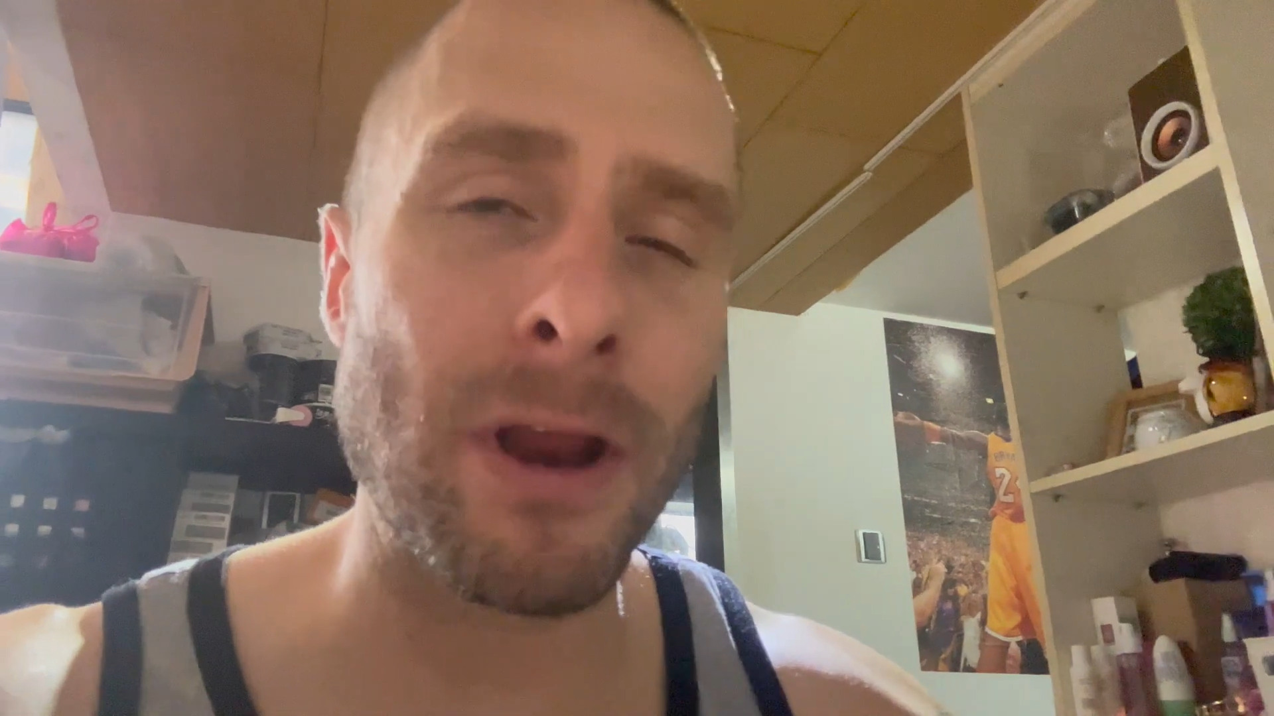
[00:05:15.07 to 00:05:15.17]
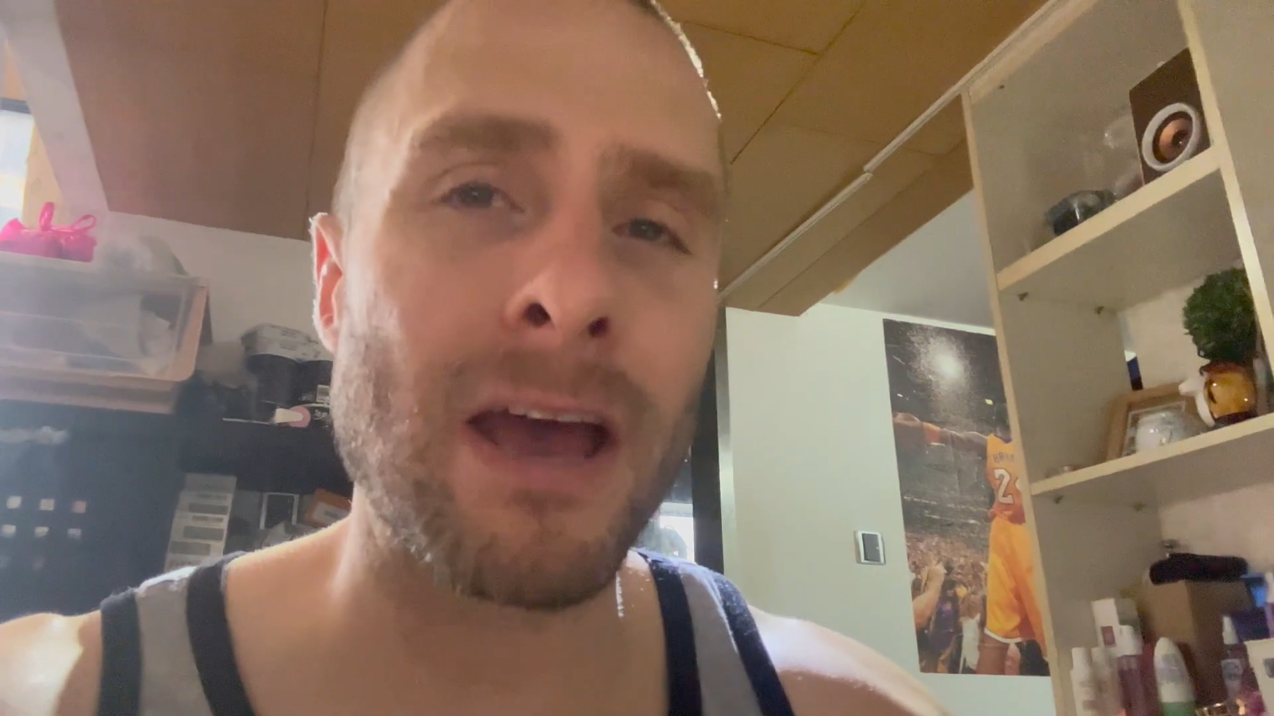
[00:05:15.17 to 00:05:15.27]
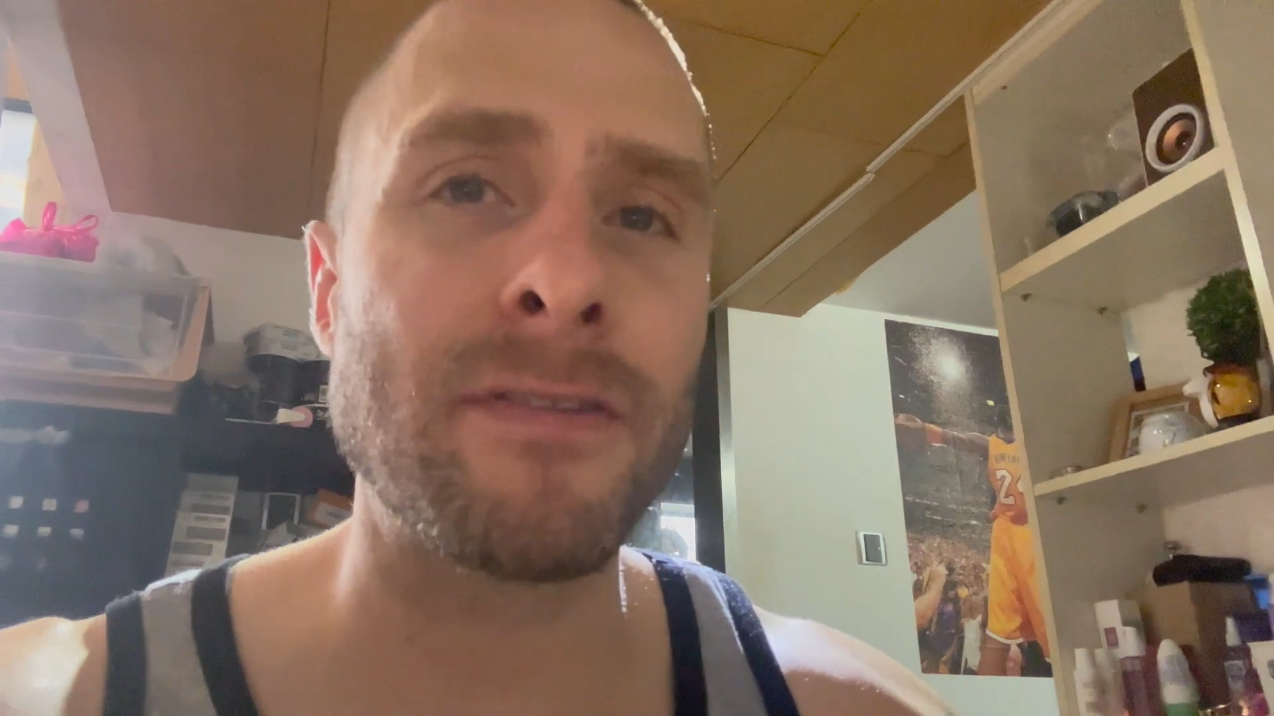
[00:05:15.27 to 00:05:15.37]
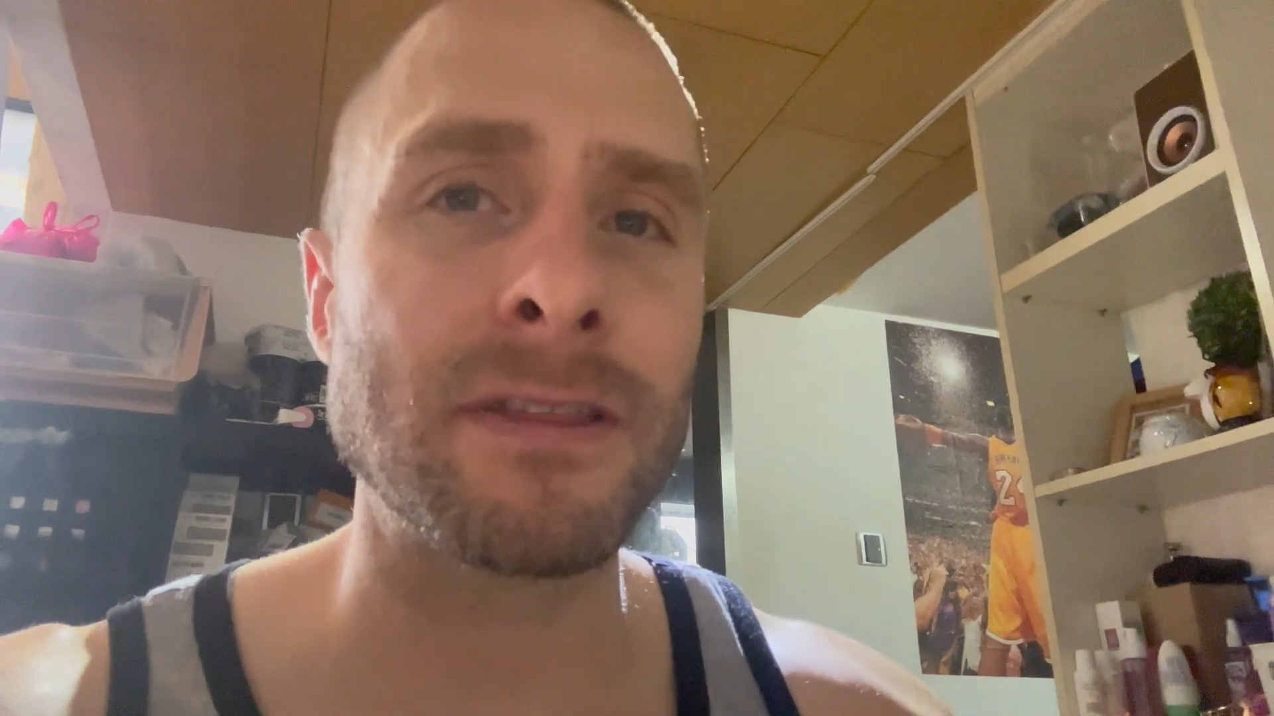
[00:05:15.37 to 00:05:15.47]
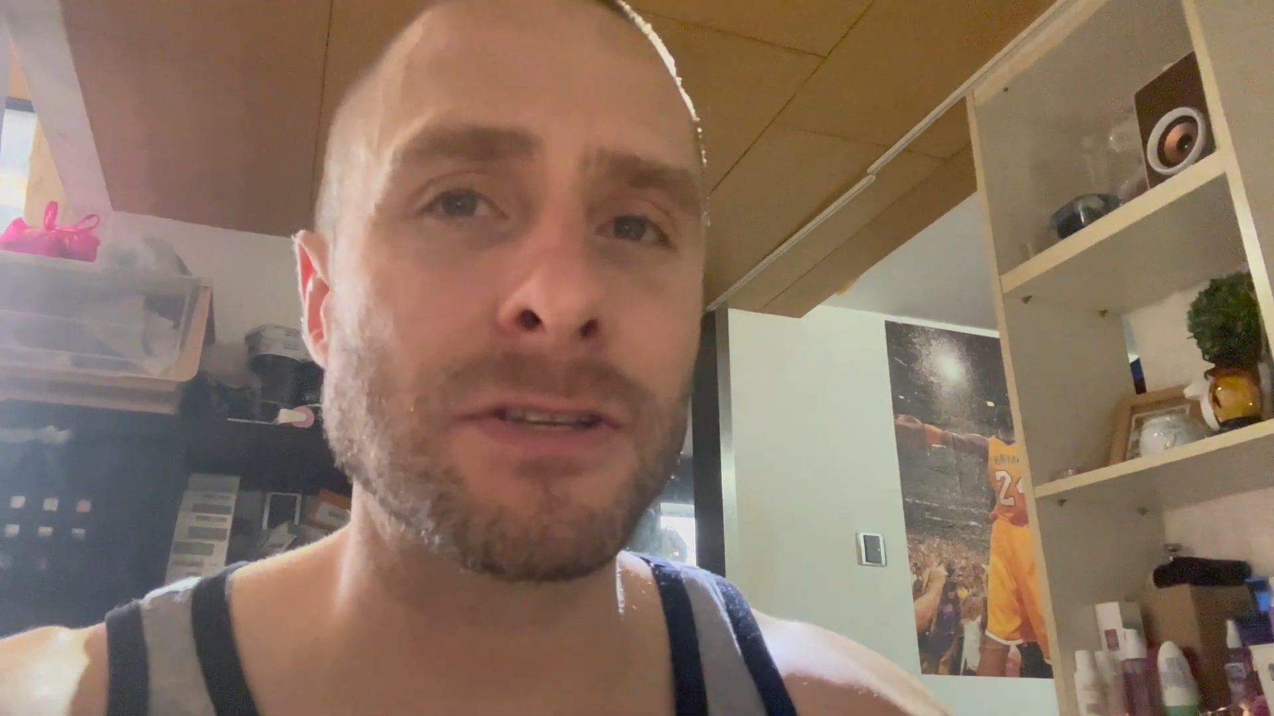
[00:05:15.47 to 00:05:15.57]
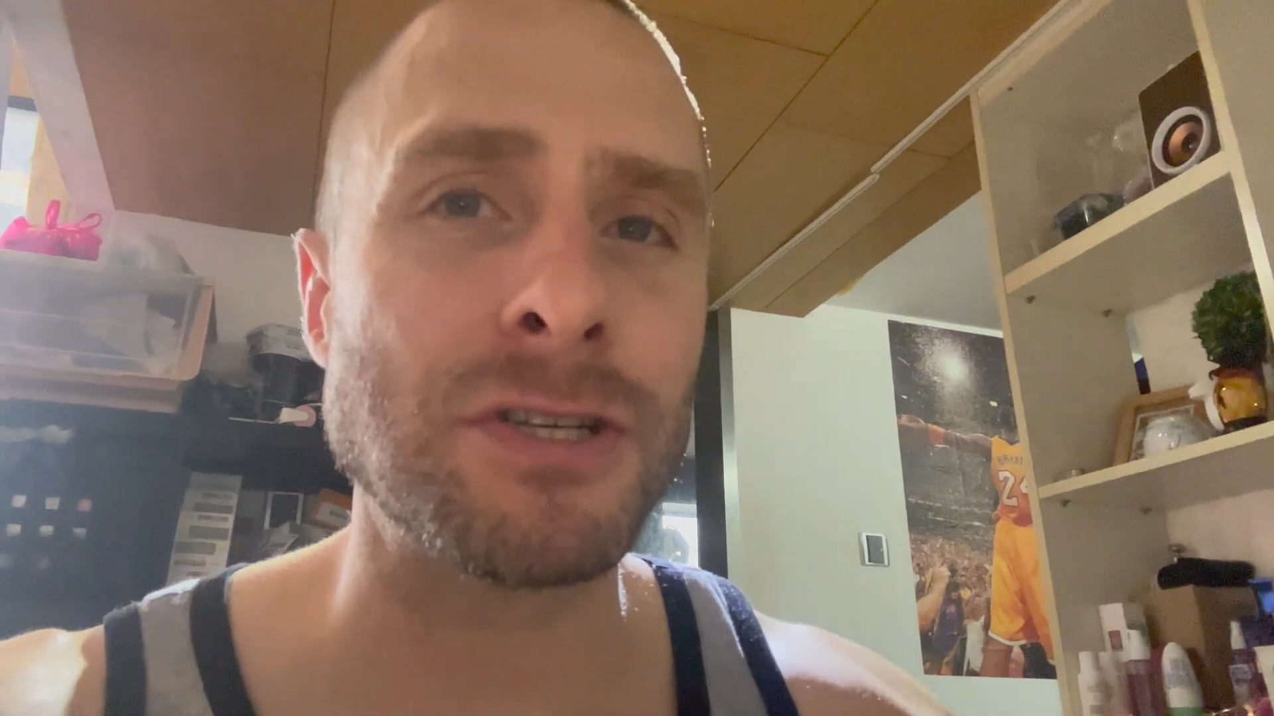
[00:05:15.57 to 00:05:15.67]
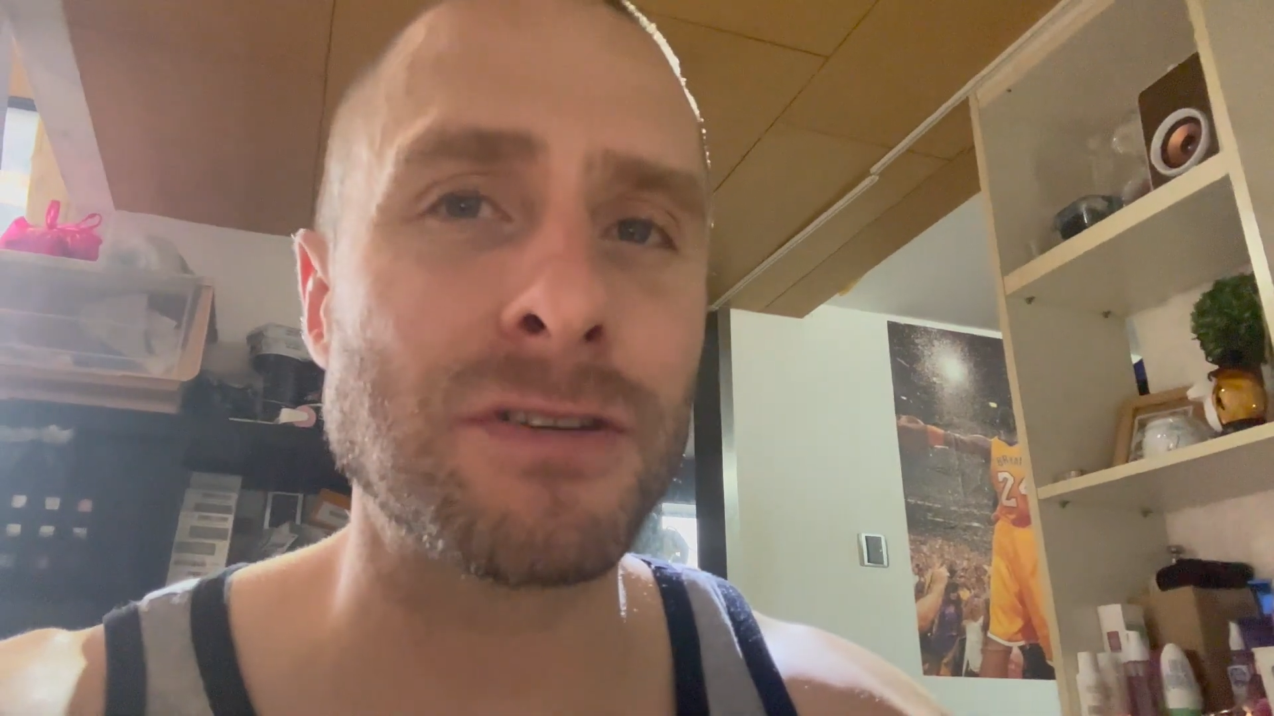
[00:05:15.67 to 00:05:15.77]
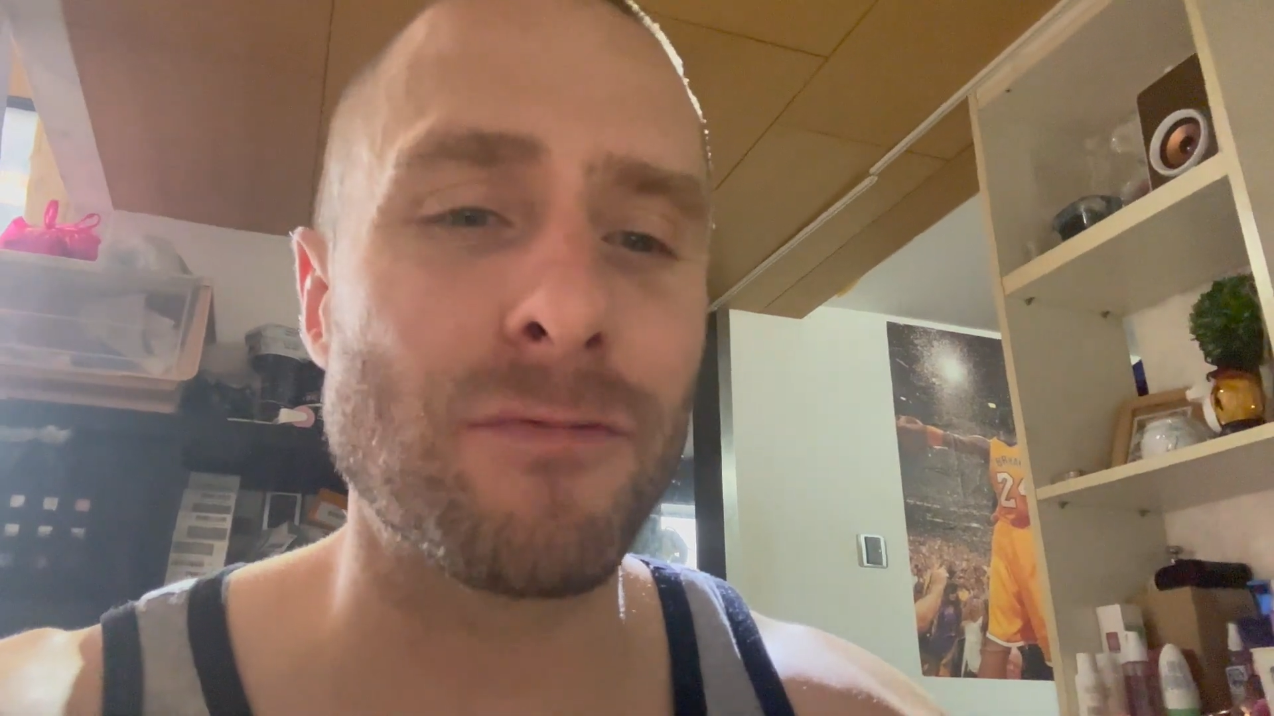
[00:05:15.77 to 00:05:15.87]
having the cheese